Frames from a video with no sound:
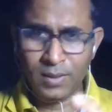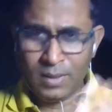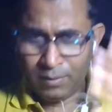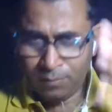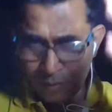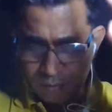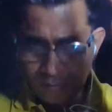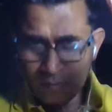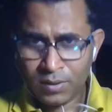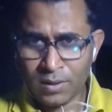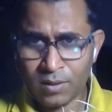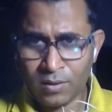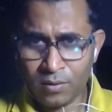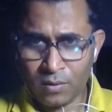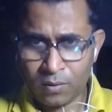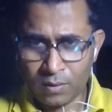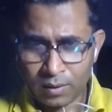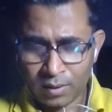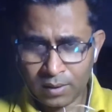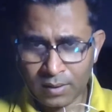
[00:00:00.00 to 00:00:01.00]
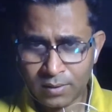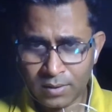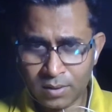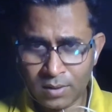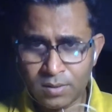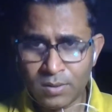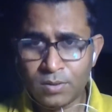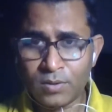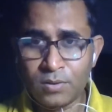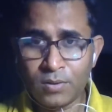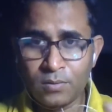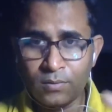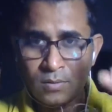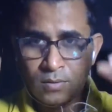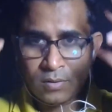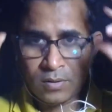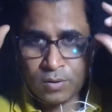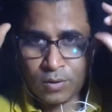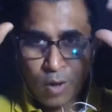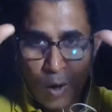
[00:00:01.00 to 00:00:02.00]
in between there are organic searches, and
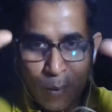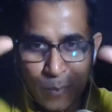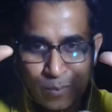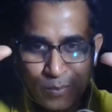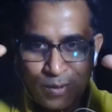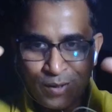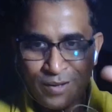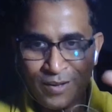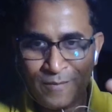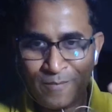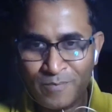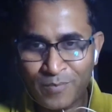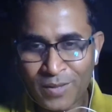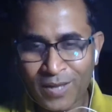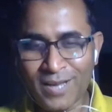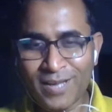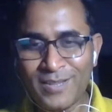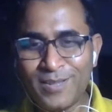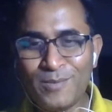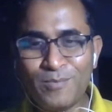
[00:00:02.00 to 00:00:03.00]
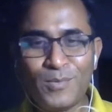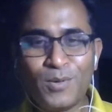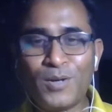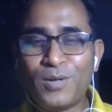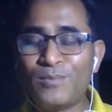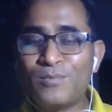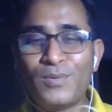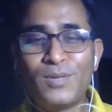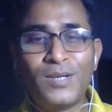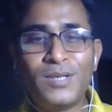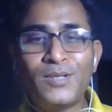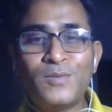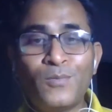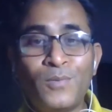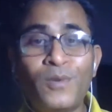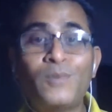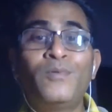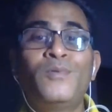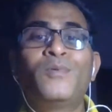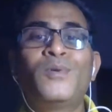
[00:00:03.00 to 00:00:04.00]
the top three and the bottom three
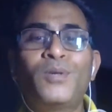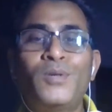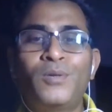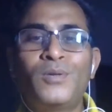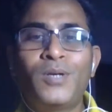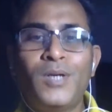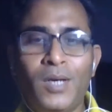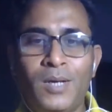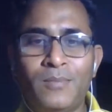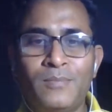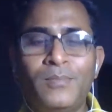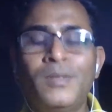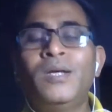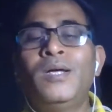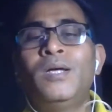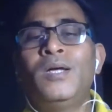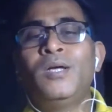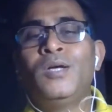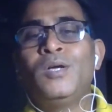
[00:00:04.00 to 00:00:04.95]
is where we wanted to come